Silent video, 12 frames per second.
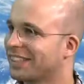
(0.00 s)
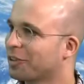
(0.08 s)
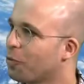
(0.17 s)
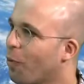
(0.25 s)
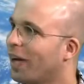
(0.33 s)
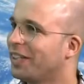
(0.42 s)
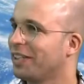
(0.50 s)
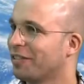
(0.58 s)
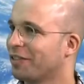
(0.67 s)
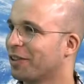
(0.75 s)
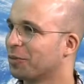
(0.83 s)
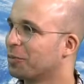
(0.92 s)
quite
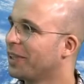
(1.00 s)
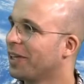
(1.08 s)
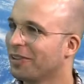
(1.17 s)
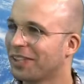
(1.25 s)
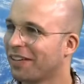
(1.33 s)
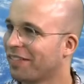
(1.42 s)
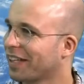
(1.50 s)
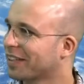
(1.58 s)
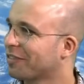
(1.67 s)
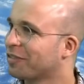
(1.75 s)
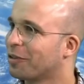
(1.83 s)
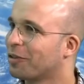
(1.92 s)
different. We don't have
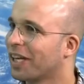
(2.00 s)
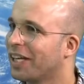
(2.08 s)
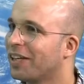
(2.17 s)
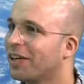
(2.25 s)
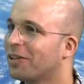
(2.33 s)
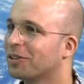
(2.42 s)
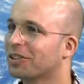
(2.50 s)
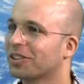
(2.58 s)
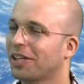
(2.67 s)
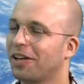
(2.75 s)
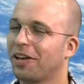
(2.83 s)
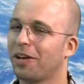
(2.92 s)
active volcanoes.
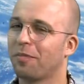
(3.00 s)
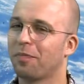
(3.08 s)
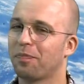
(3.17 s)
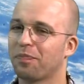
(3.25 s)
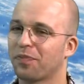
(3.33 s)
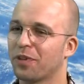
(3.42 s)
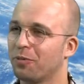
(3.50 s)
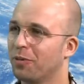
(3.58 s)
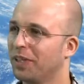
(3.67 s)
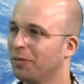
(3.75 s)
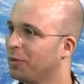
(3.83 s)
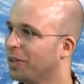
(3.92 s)

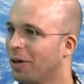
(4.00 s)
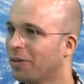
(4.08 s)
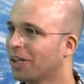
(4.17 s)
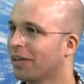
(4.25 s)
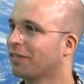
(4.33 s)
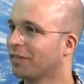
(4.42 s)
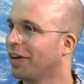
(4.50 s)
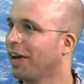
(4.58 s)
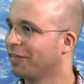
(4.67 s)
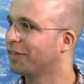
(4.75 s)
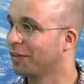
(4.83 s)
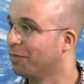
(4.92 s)
We don't Hopefully
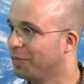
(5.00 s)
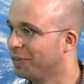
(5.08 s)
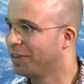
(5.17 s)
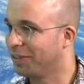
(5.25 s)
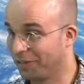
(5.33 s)
not in Boston.